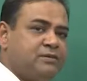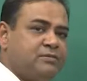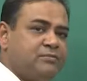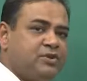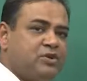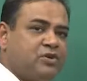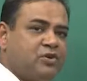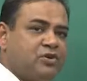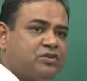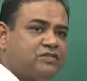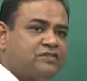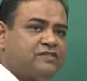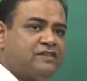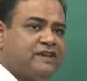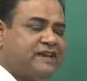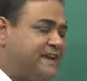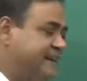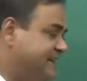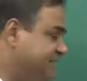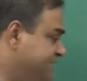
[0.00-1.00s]
because
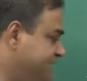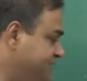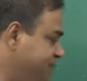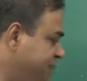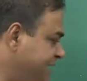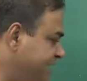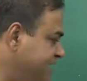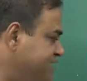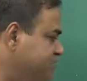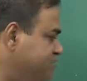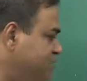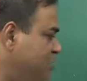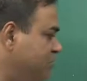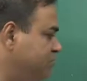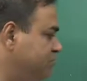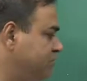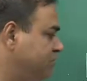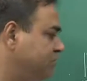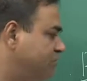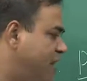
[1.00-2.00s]
it depends
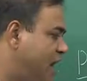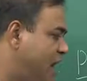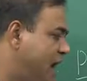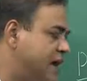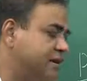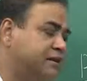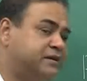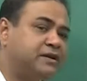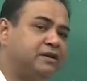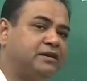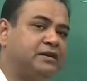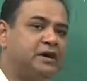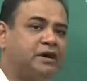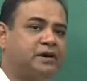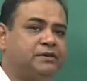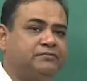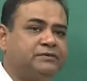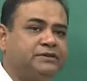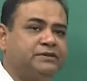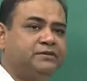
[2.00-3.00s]
on iron and
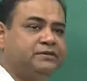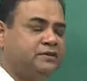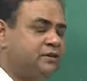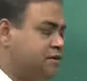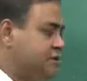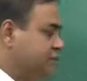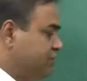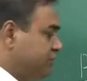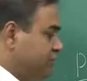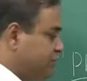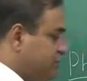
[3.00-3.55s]
carbon. So,